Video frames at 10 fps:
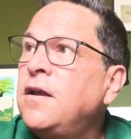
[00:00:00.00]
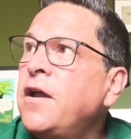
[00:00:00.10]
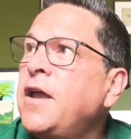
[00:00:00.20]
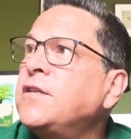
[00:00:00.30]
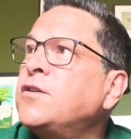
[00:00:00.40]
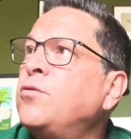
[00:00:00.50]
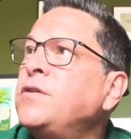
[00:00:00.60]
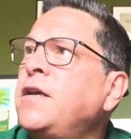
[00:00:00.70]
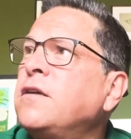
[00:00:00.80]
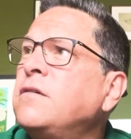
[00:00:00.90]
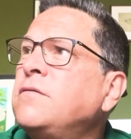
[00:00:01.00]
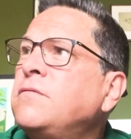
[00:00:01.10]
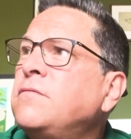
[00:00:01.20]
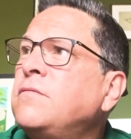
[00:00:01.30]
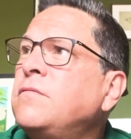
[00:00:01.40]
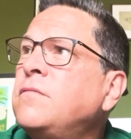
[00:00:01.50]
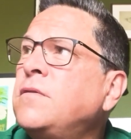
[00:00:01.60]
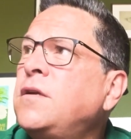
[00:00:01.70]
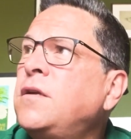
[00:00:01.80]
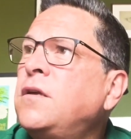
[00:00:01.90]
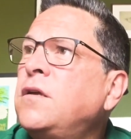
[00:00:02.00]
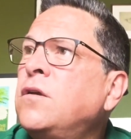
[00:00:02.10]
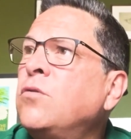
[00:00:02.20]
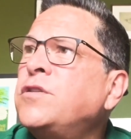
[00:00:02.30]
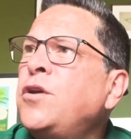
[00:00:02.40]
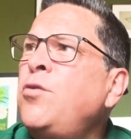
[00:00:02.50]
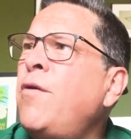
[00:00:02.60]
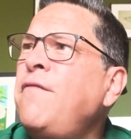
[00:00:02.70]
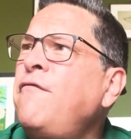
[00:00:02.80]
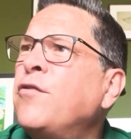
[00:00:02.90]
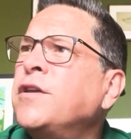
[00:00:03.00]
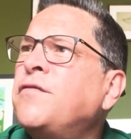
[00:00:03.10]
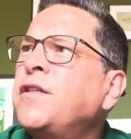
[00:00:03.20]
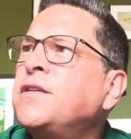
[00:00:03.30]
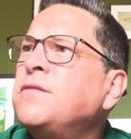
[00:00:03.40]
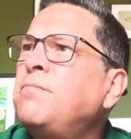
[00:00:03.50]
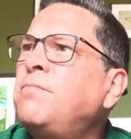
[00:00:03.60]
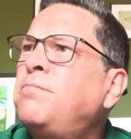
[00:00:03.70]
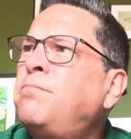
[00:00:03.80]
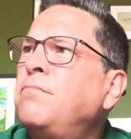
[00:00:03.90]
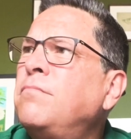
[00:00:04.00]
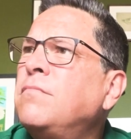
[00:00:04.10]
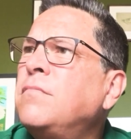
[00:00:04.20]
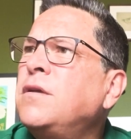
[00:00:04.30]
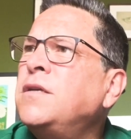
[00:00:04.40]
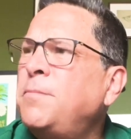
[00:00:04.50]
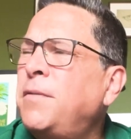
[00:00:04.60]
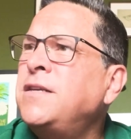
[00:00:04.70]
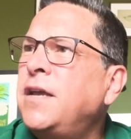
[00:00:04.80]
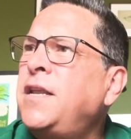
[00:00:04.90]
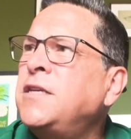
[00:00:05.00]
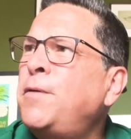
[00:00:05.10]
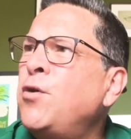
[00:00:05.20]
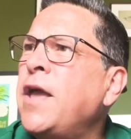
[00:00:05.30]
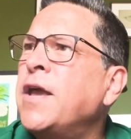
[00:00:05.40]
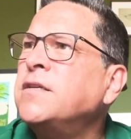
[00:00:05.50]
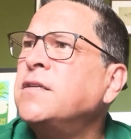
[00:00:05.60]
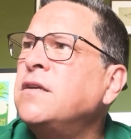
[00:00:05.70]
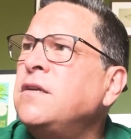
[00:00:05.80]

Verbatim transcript: Okay, that's cool, isn't it? Cool. So, who do I invoice for this? Is it, it is Bill Gates.